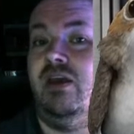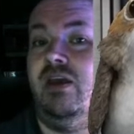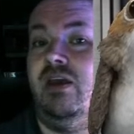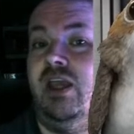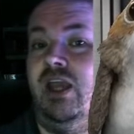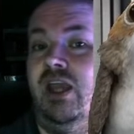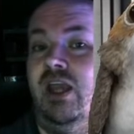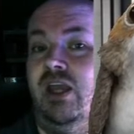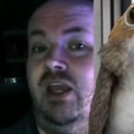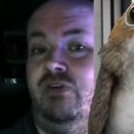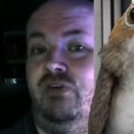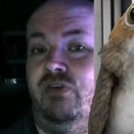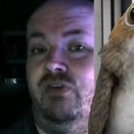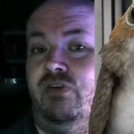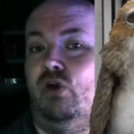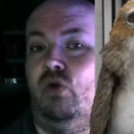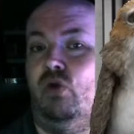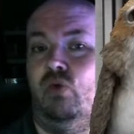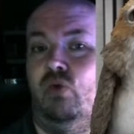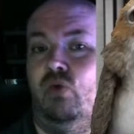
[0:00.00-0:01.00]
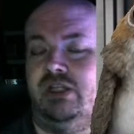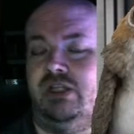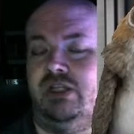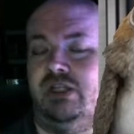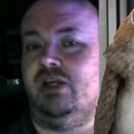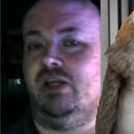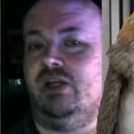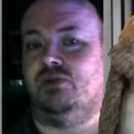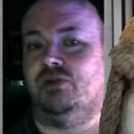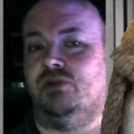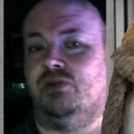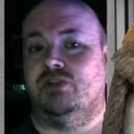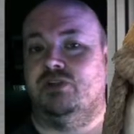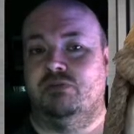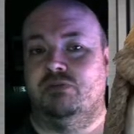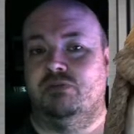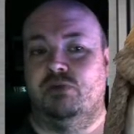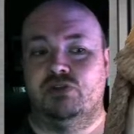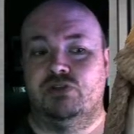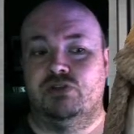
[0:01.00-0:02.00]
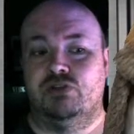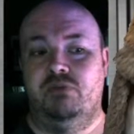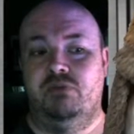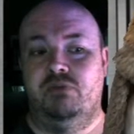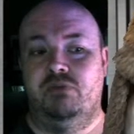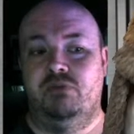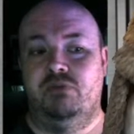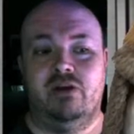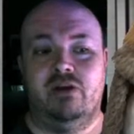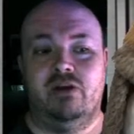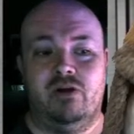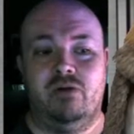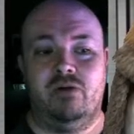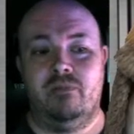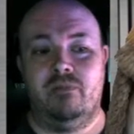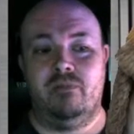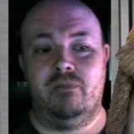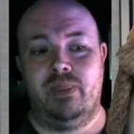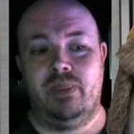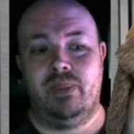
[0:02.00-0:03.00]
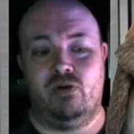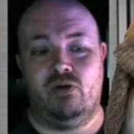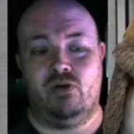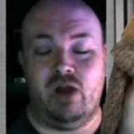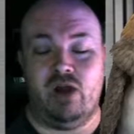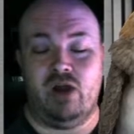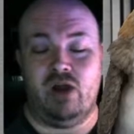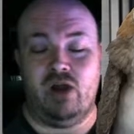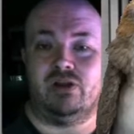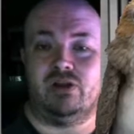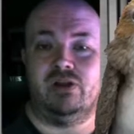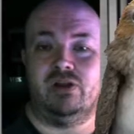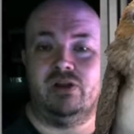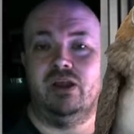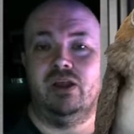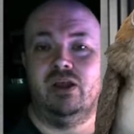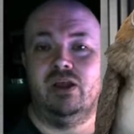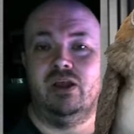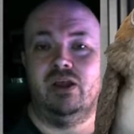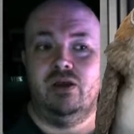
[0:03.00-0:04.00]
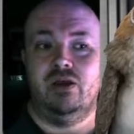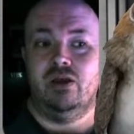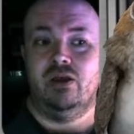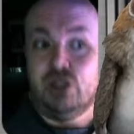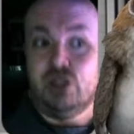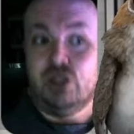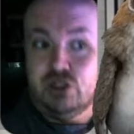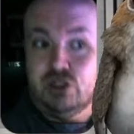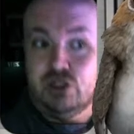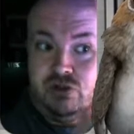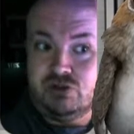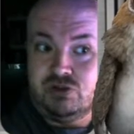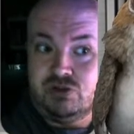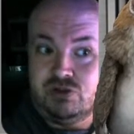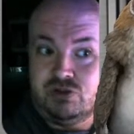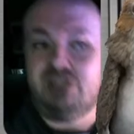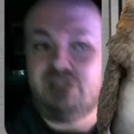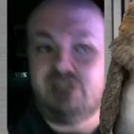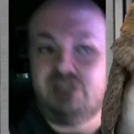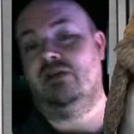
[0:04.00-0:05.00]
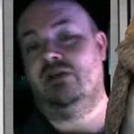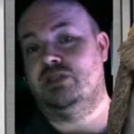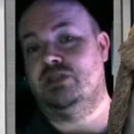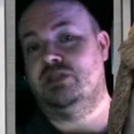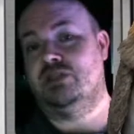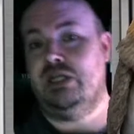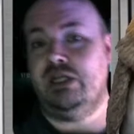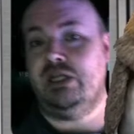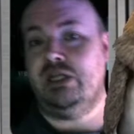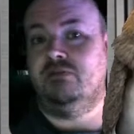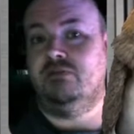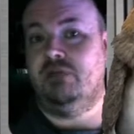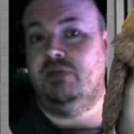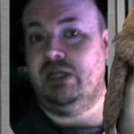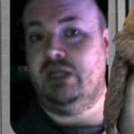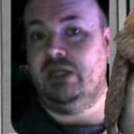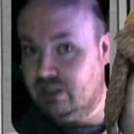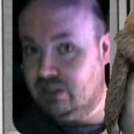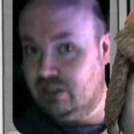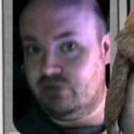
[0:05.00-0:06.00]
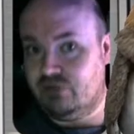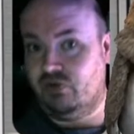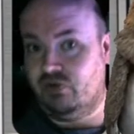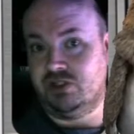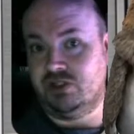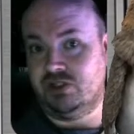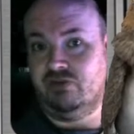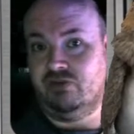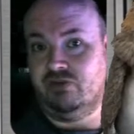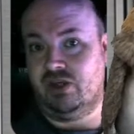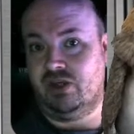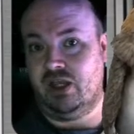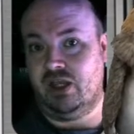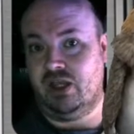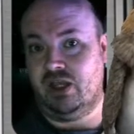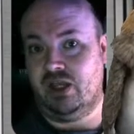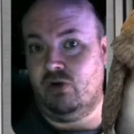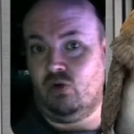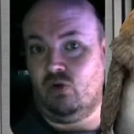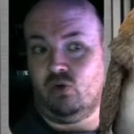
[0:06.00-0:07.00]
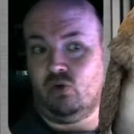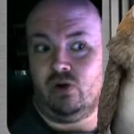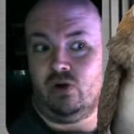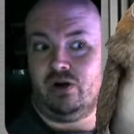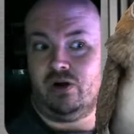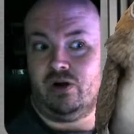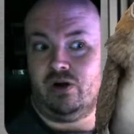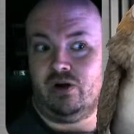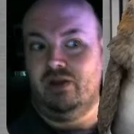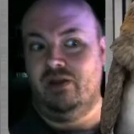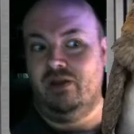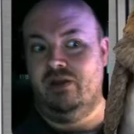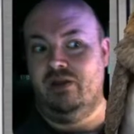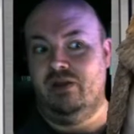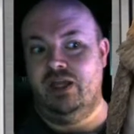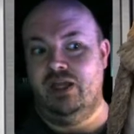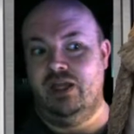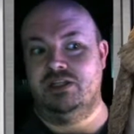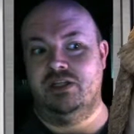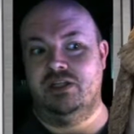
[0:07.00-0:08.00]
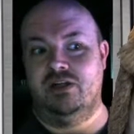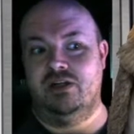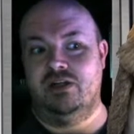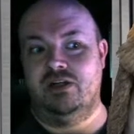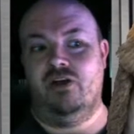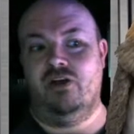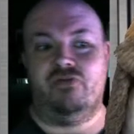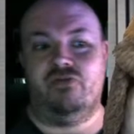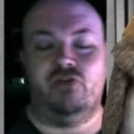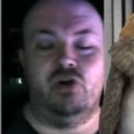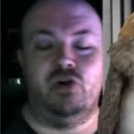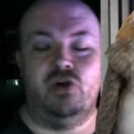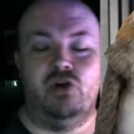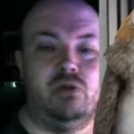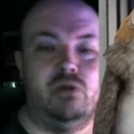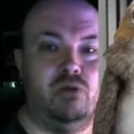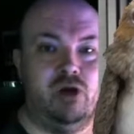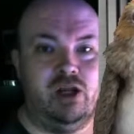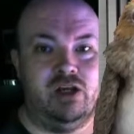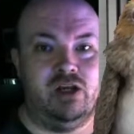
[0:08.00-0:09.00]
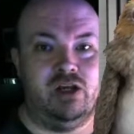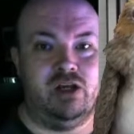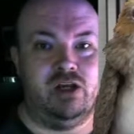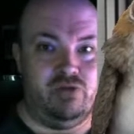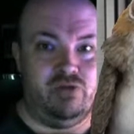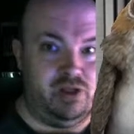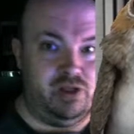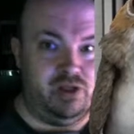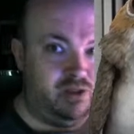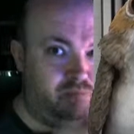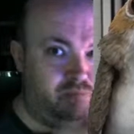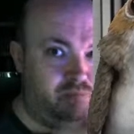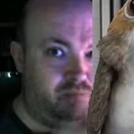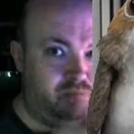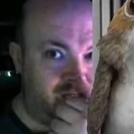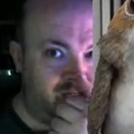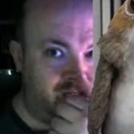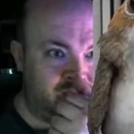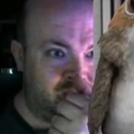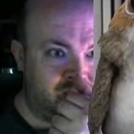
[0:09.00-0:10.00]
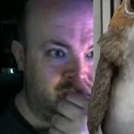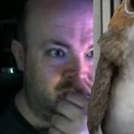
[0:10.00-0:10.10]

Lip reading: and if you know what details are supposed to be there, graphically, do those details need to be in this version of the game, or is it enough for your brain to fill in the blanks?